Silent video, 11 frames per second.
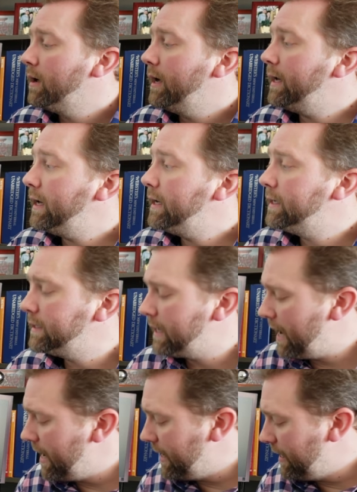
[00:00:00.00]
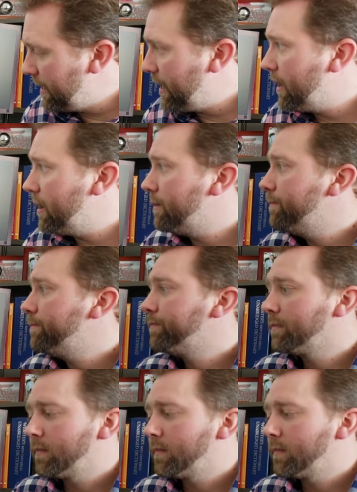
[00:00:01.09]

It is a um,